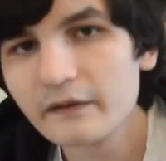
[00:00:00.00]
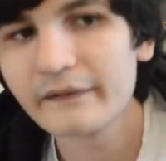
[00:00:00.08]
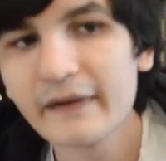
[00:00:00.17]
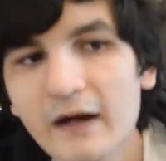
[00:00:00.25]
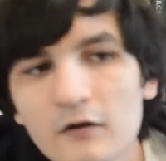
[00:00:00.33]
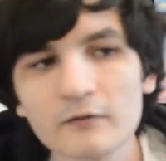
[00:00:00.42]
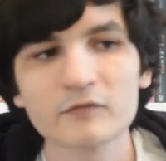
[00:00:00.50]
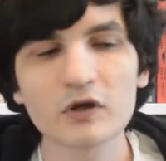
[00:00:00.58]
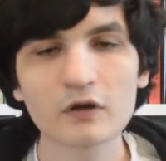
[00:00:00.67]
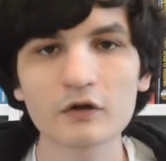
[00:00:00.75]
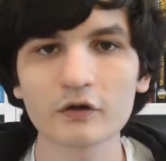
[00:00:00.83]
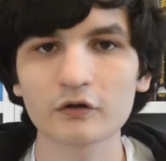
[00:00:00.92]
now I'm
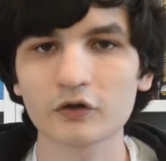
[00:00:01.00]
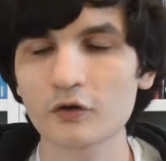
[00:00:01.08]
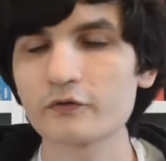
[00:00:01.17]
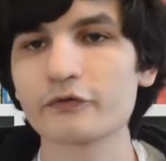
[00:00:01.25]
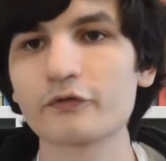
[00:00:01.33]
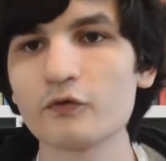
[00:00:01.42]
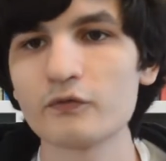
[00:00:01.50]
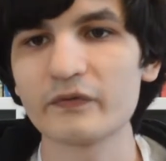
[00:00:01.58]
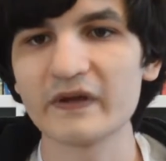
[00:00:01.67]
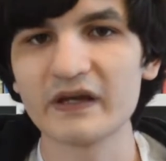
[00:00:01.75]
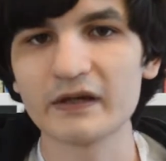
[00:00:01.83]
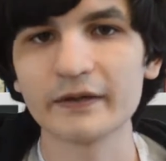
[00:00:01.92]
gonna go through
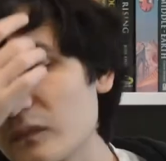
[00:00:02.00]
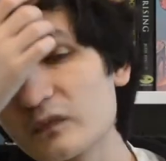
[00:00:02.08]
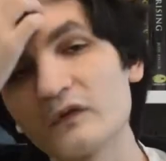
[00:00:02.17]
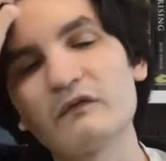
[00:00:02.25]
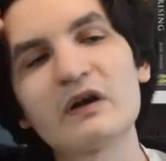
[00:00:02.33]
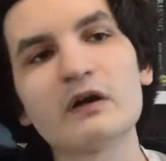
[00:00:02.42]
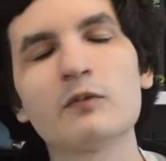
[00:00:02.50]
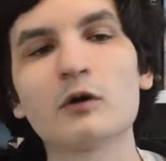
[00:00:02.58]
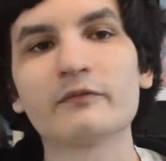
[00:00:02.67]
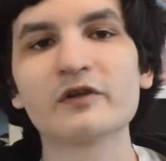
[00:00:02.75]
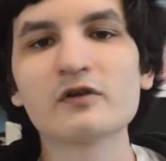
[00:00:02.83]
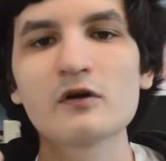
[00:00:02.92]
the very
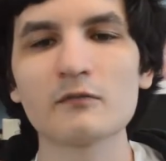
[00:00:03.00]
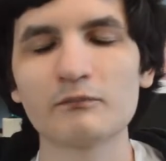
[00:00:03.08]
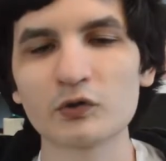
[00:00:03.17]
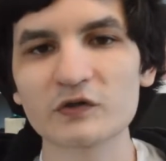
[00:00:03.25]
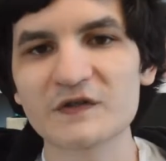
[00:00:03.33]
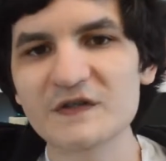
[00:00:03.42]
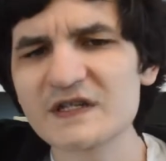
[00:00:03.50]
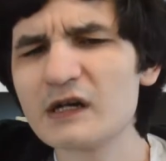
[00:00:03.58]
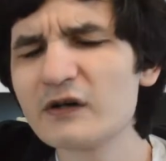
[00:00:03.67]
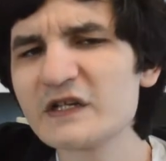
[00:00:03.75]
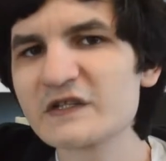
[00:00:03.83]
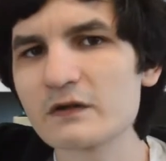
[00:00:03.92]
popular books and
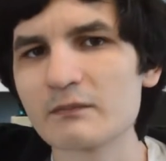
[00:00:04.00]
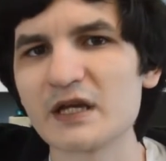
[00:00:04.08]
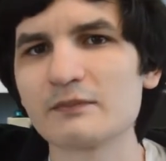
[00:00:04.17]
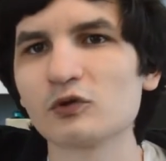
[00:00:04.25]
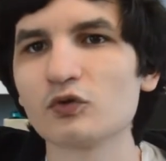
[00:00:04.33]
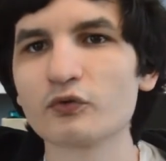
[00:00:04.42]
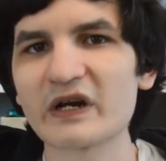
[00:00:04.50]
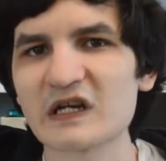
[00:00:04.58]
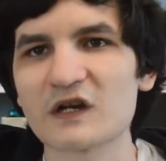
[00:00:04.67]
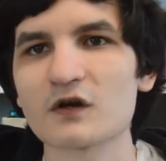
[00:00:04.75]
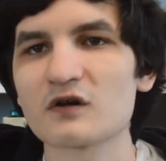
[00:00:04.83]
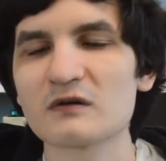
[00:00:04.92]
series that people
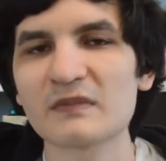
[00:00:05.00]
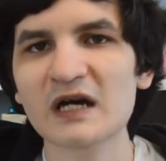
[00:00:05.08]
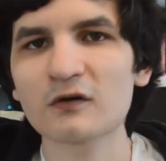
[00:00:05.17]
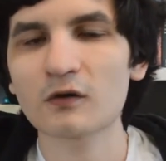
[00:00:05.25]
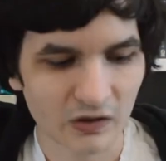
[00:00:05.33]
already know about.